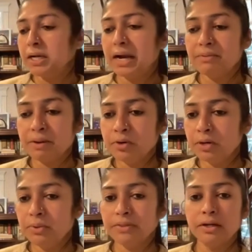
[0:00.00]
I
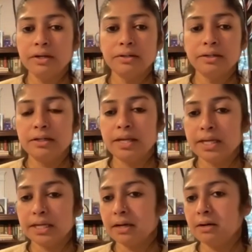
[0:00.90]
remember whether
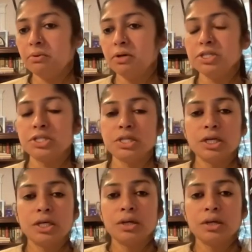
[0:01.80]
Nikita was